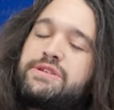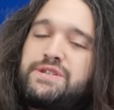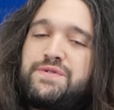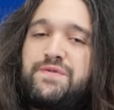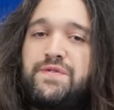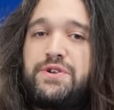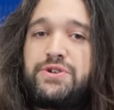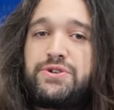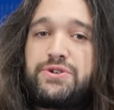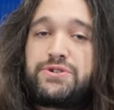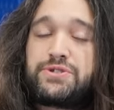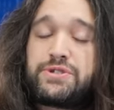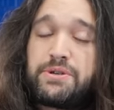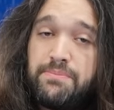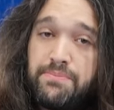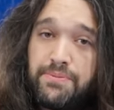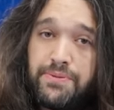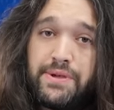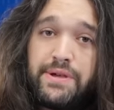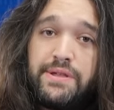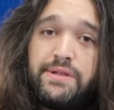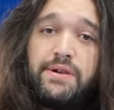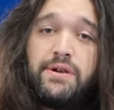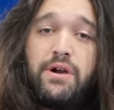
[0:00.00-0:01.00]
these features
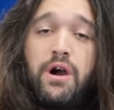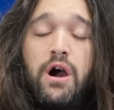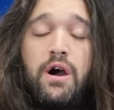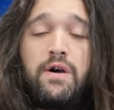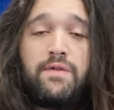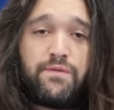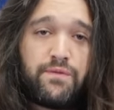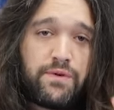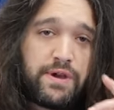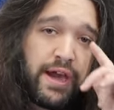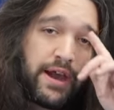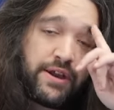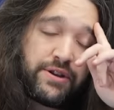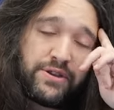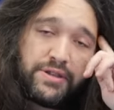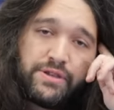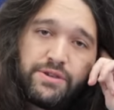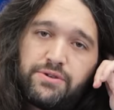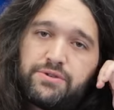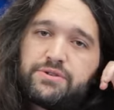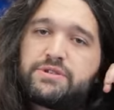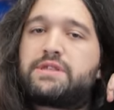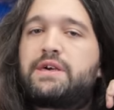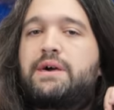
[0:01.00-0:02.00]
completely off. We actually
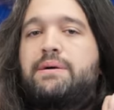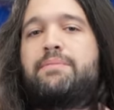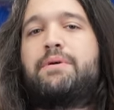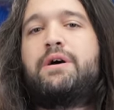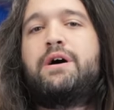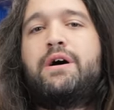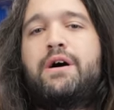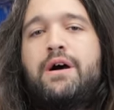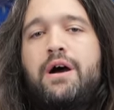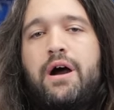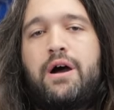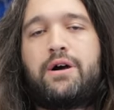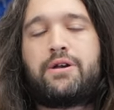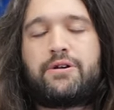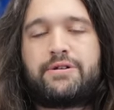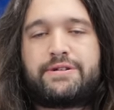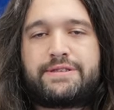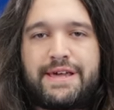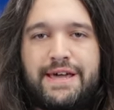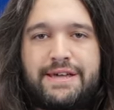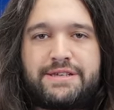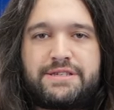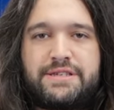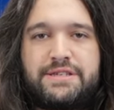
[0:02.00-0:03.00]
use them on our
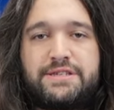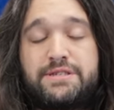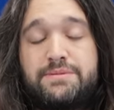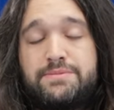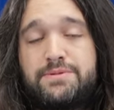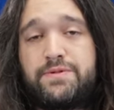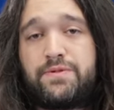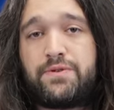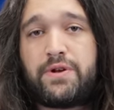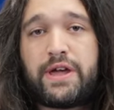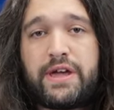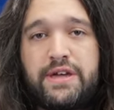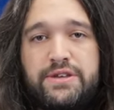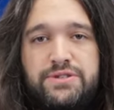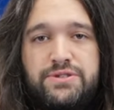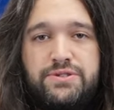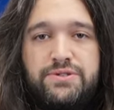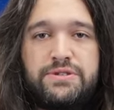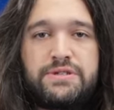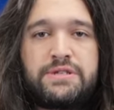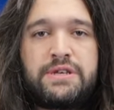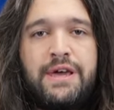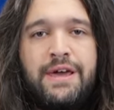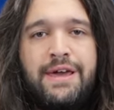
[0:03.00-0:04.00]
test systems for
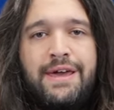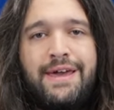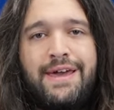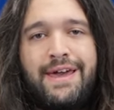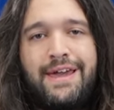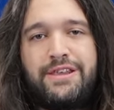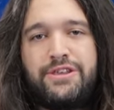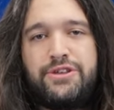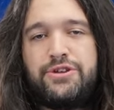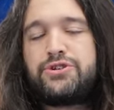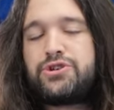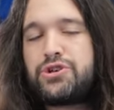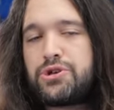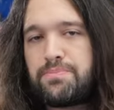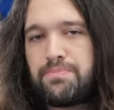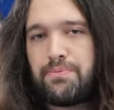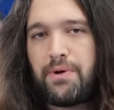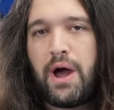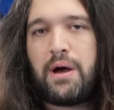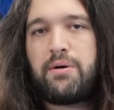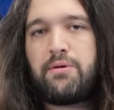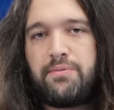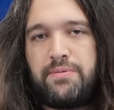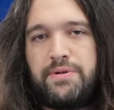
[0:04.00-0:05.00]
Asus. And you should
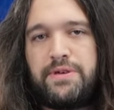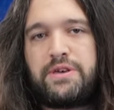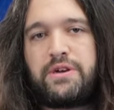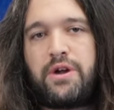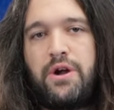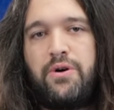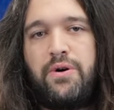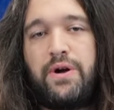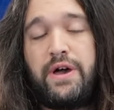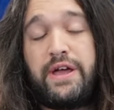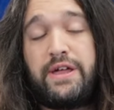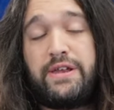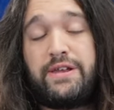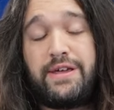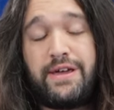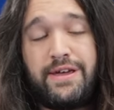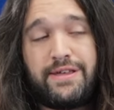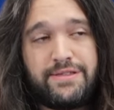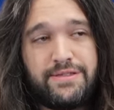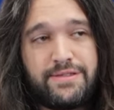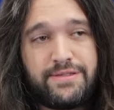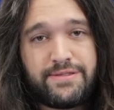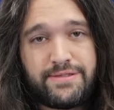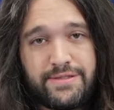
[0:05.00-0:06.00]
probably go in
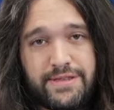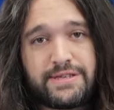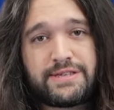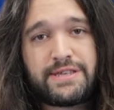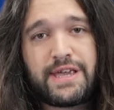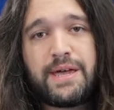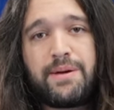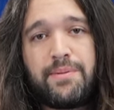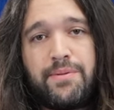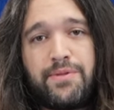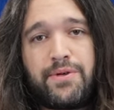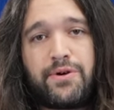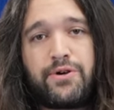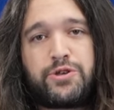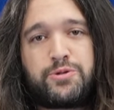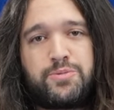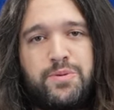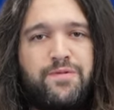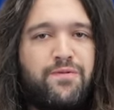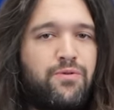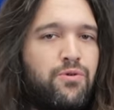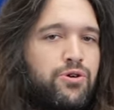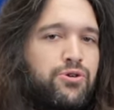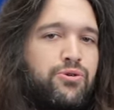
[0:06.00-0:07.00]
and disable those
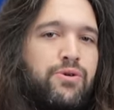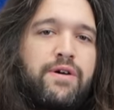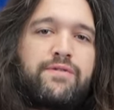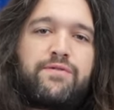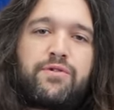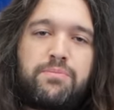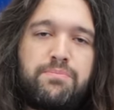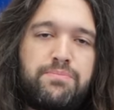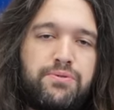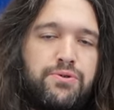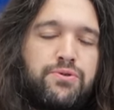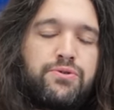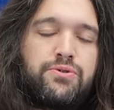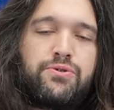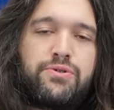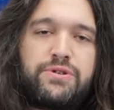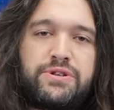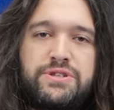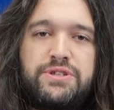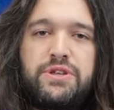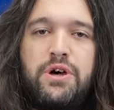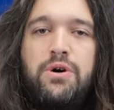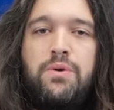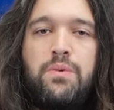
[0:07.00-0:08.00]
before you ever boot or
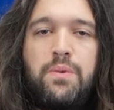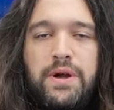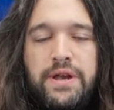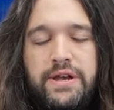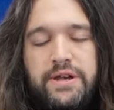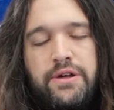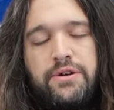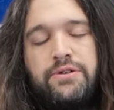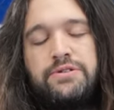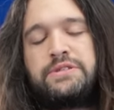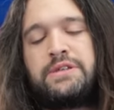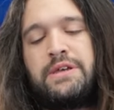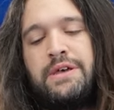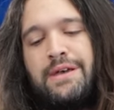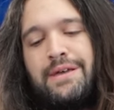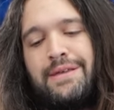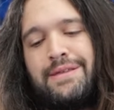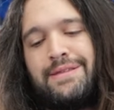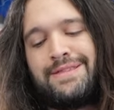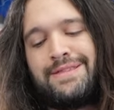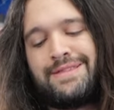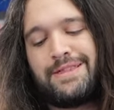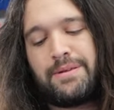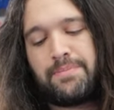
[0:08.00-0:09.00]
install Windows.
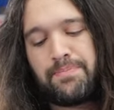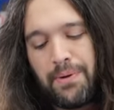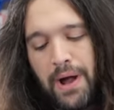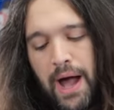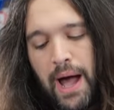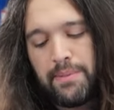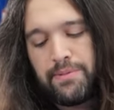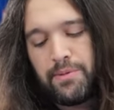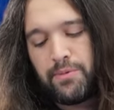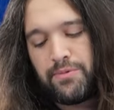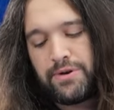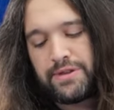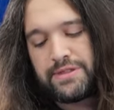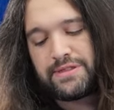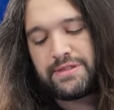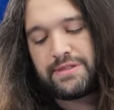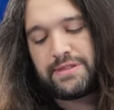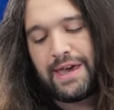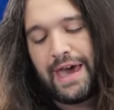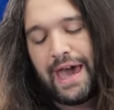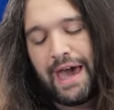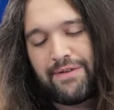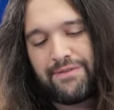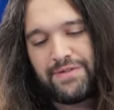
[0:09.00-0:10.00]
The problem with
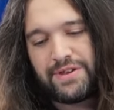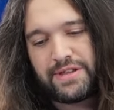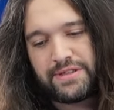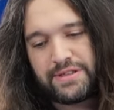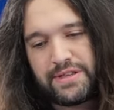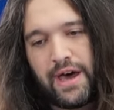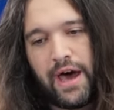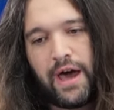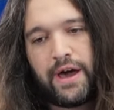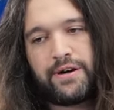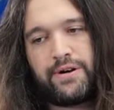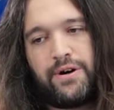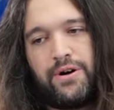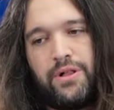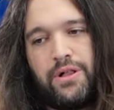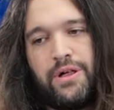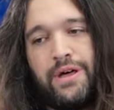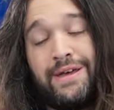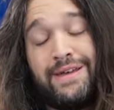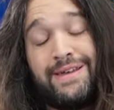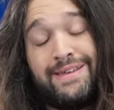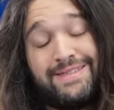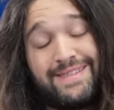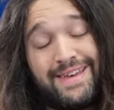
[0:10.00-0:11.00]
having a
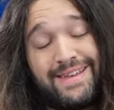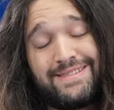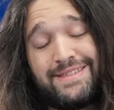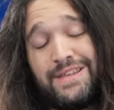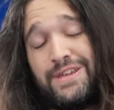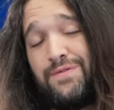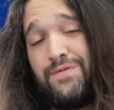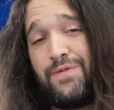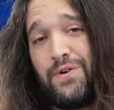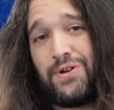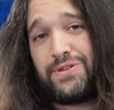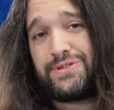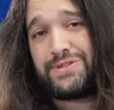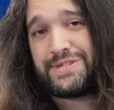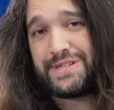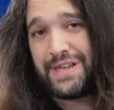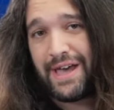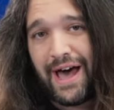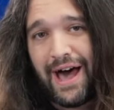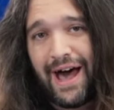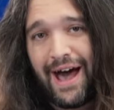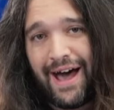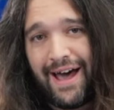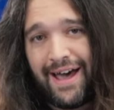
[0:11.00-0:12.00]
toggle that defaults
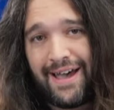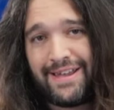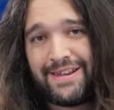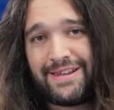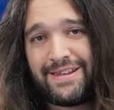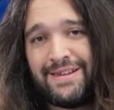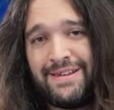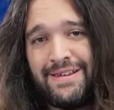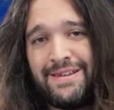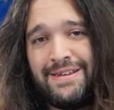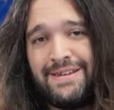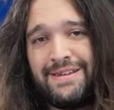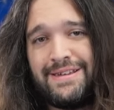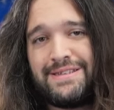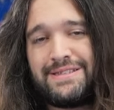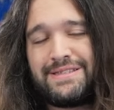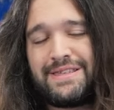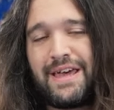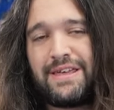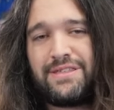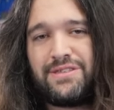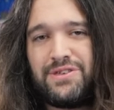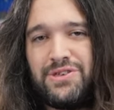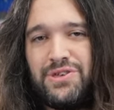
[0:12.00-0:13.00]
to on is
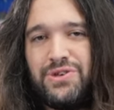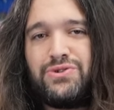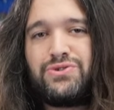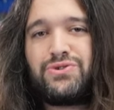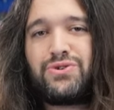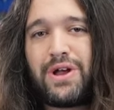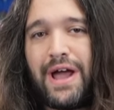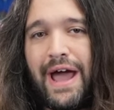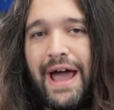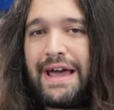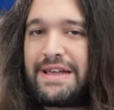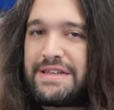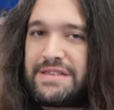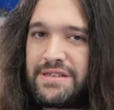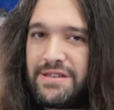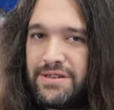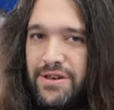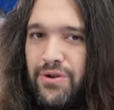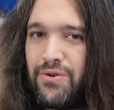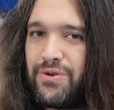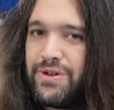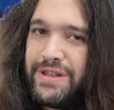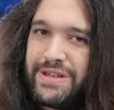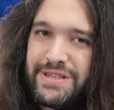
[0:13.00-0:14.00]
that the user has to
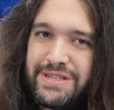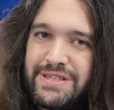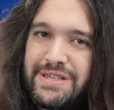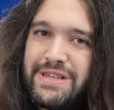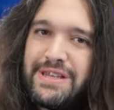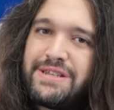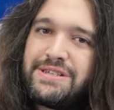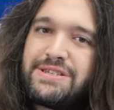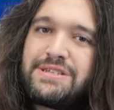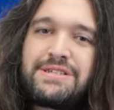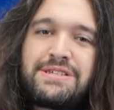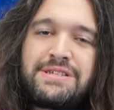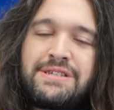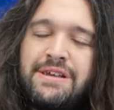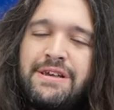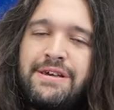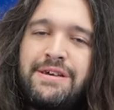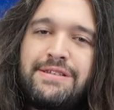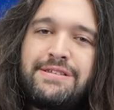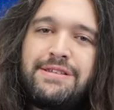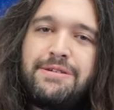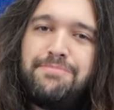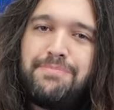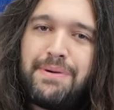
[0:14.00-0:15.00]
know it exists
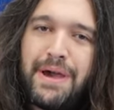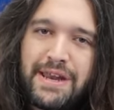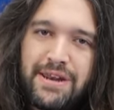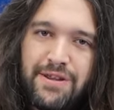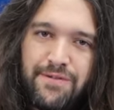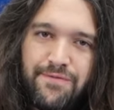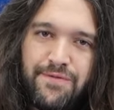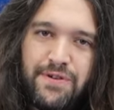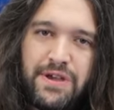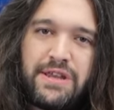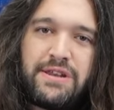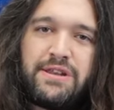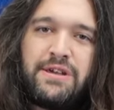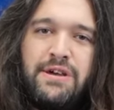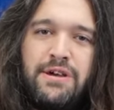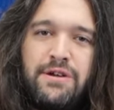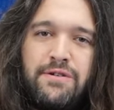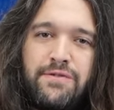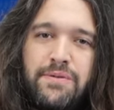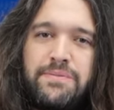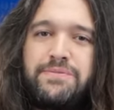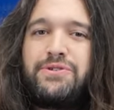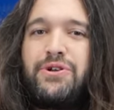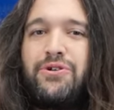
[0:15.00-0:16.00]
to benefit
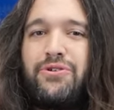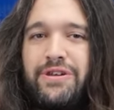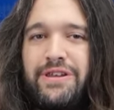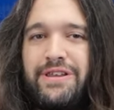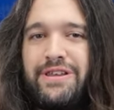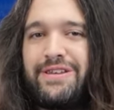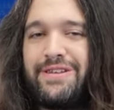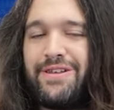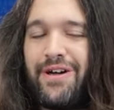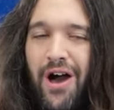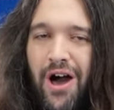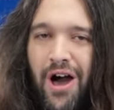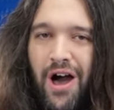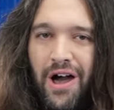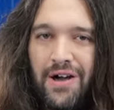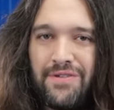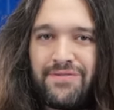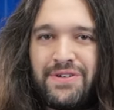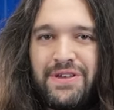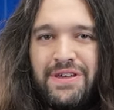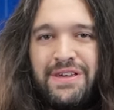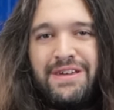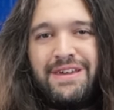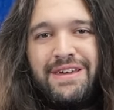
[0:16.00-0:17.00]
from turning it off.
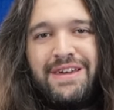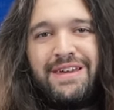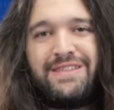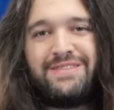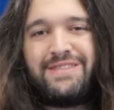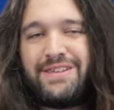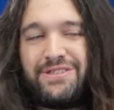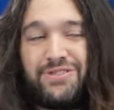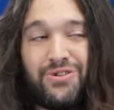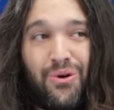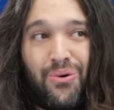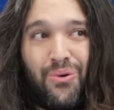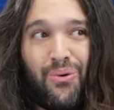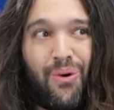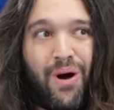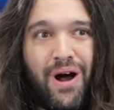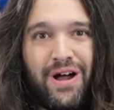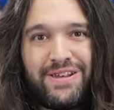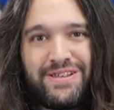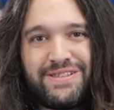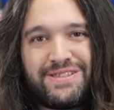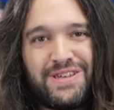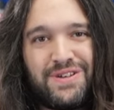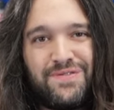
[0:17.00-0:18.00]
And they don't
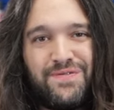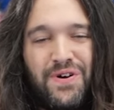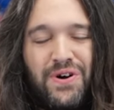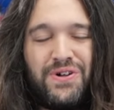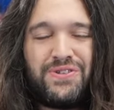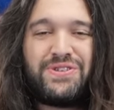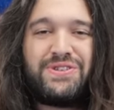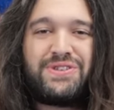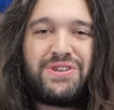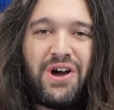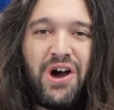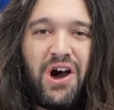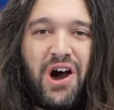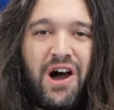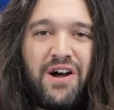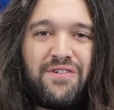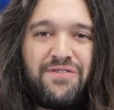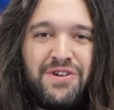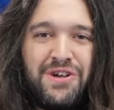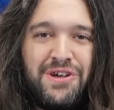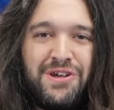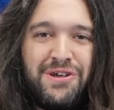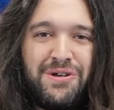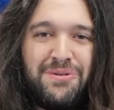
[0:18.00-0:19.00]
want to default it to
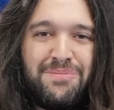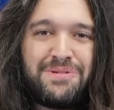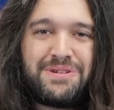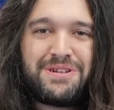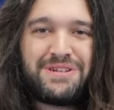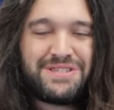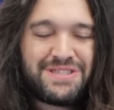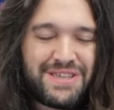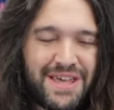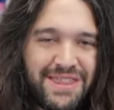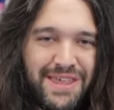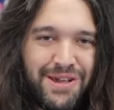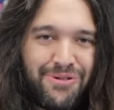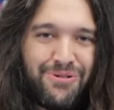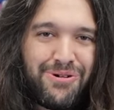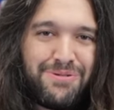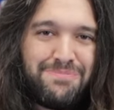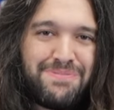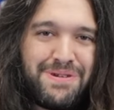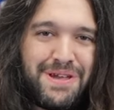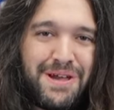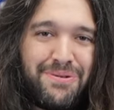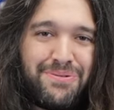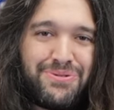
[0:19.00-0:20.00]
off because then they
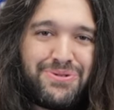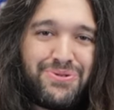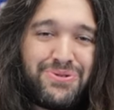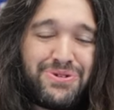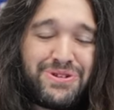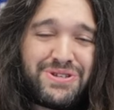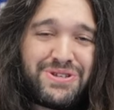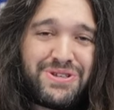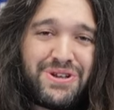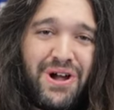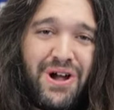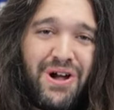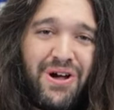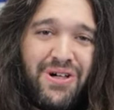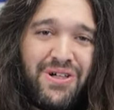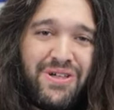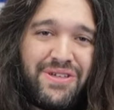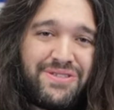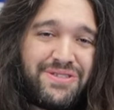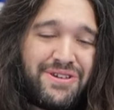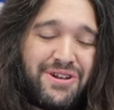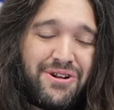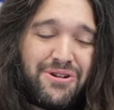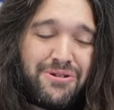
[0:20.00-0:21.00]
wouldn't be able to
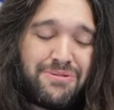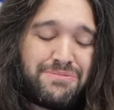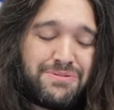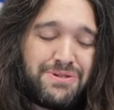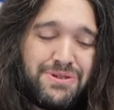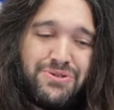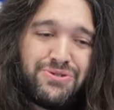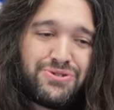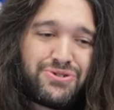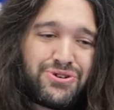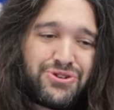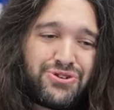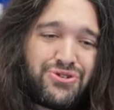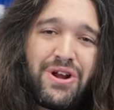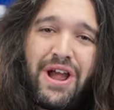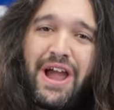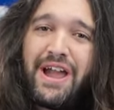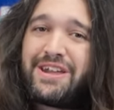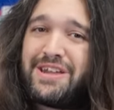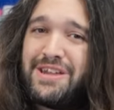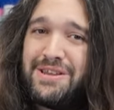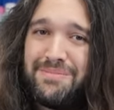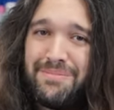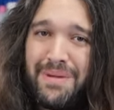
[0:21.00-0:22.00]
install their user
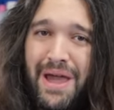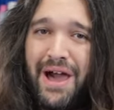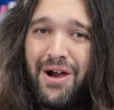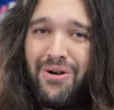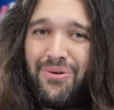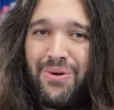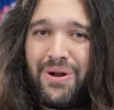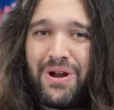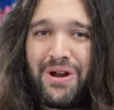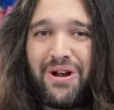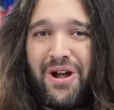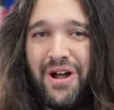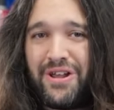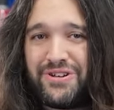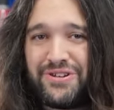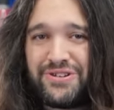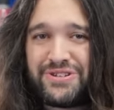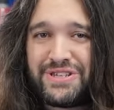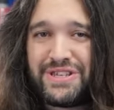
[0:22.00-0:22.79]
tracking malware on your